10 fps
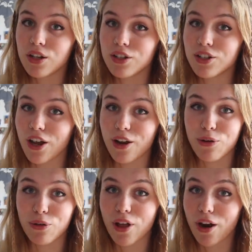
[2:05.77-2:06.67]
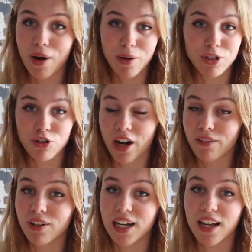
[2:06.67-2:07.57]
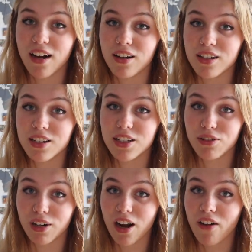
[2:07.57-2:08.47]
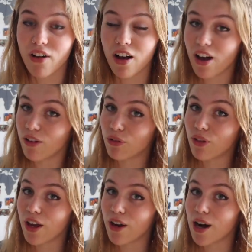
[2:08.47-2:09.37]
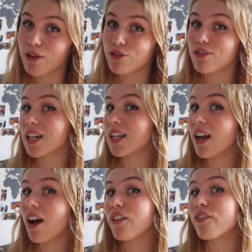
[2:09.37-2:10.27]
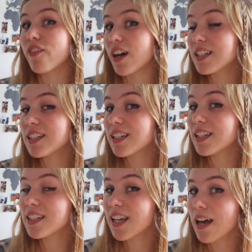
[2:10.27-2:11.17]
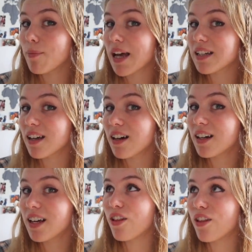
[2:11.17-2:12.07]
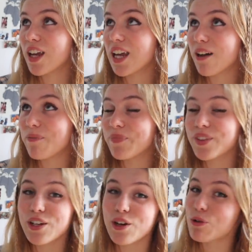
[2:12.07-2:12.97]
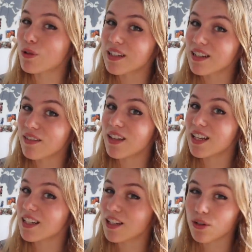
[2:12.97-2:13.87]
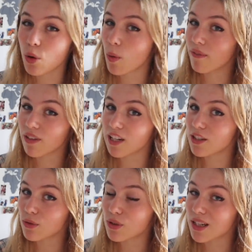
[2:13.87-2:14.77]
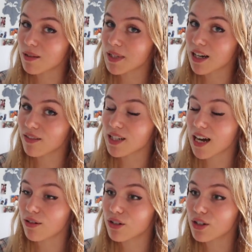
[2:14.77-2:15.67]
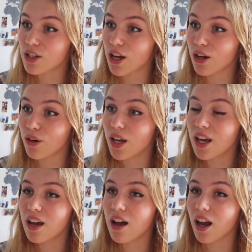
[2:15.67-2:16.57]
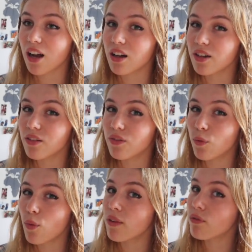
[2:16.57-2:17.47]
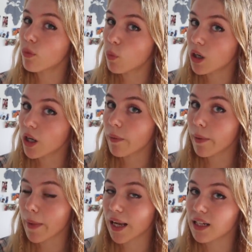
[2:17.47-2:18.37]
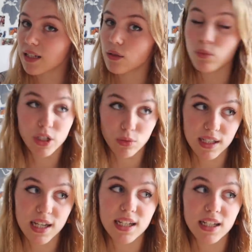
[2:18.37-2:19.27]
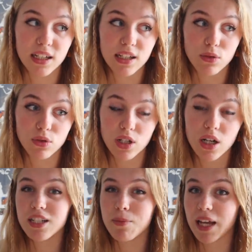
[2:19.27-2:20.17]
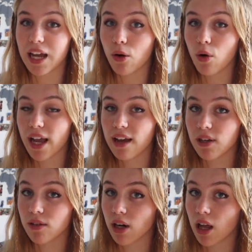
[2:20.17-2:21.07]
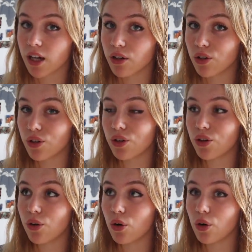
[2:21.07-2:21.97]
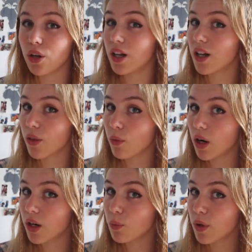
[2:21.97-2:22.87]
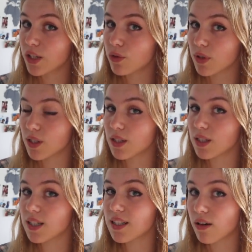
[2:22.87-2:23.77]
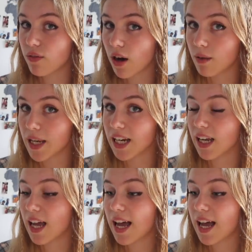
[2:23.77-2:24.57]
So although I was trying really hard to recover, and although I was really kind of fighting to get better, the causes of the eating disorder weren't really sorting themselves out. So I kind of went from one coping mechanism, which was the eating disorder, to being quite heavily reliant on another one, which was self-harming.